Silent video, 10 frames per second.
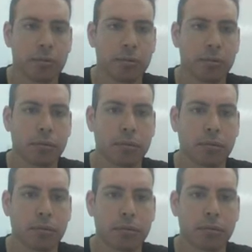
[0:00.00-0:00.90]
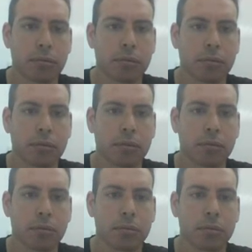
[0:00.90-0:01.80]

(no one is talking)